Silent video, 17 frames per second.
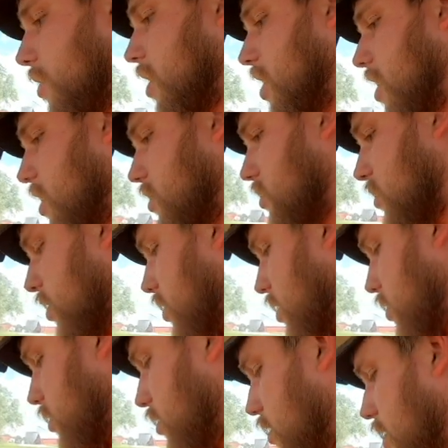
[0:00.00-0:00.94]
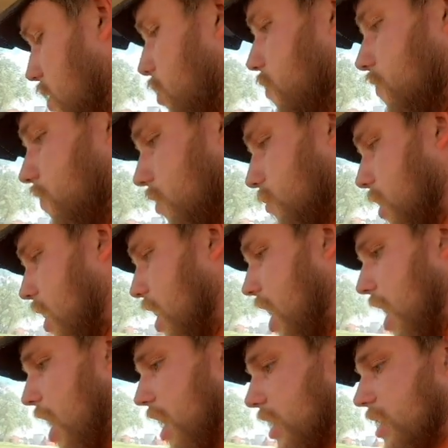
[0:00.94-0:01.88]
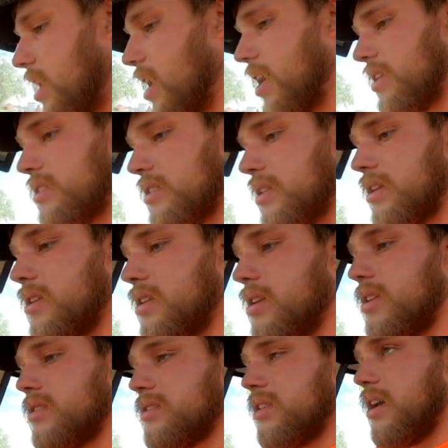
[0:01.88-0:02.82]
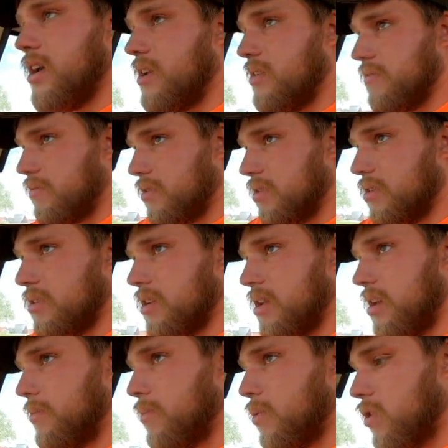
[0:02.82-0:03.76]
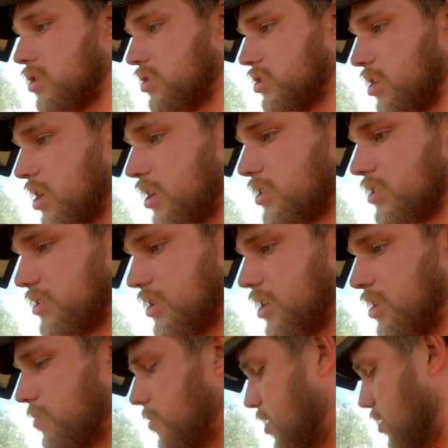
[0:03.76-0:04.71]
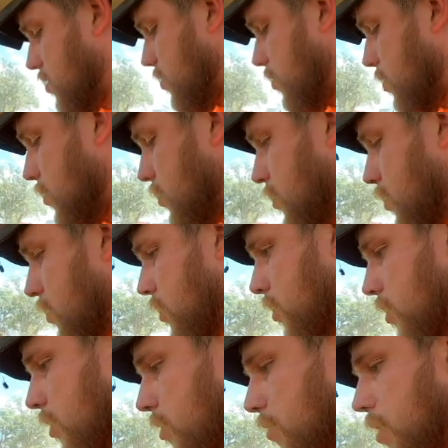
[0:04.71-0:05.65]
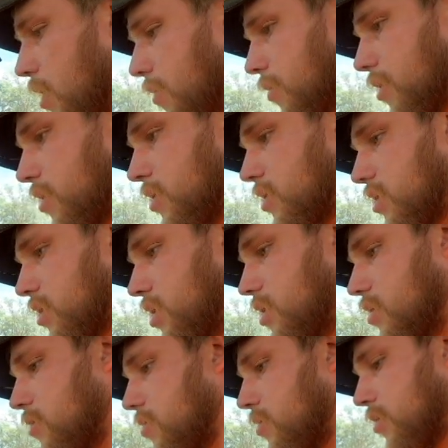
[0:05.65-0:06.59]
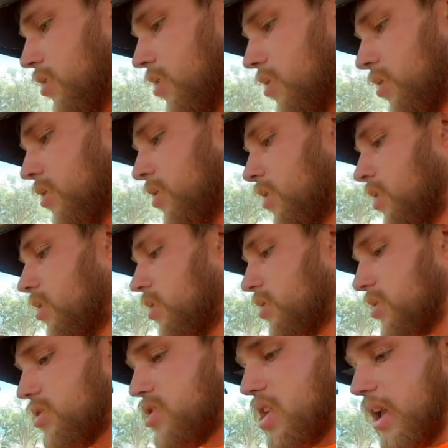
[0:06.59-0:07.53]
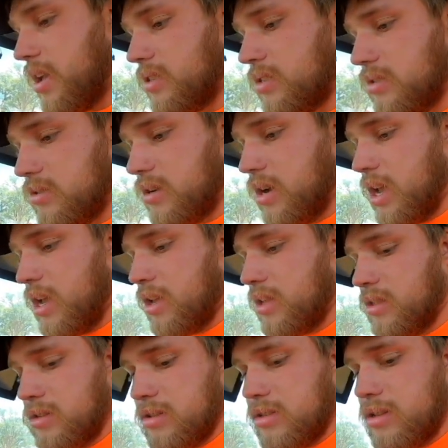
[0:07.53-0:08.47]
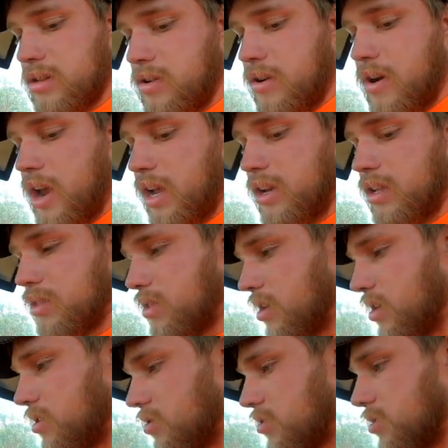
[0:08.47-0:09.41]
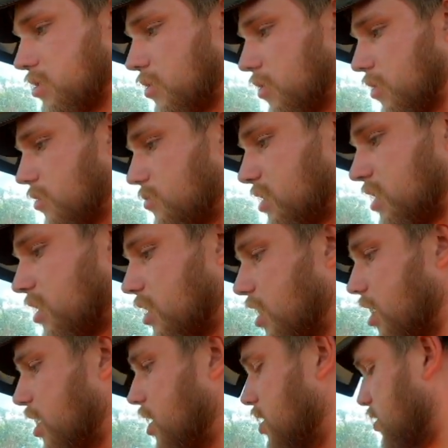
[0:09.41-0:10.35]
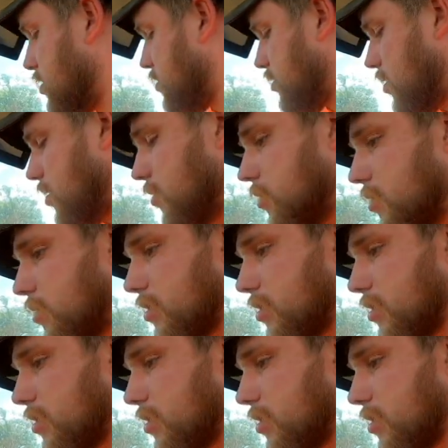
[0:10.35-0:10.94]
what his load for today tested to decide if we're going to get more trucks coming or what we're going to do. There's a chance there ain't, there ain't thunderstorms tonight, so